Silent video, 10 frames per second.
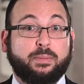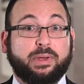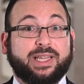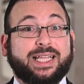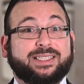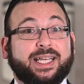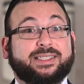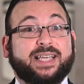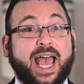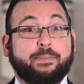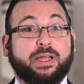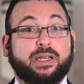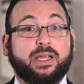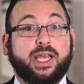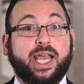But let's
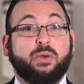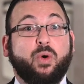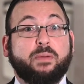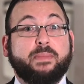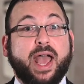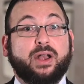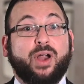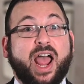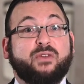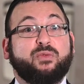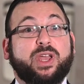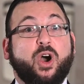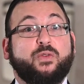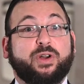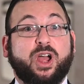examine in what manner have we
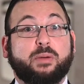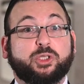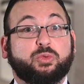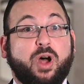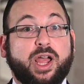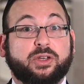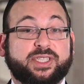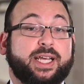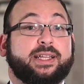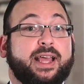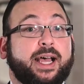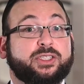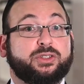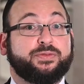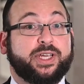overcome trials and
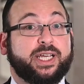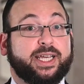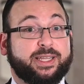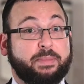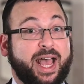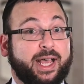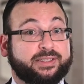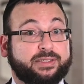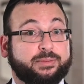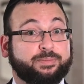catastrophe in the past.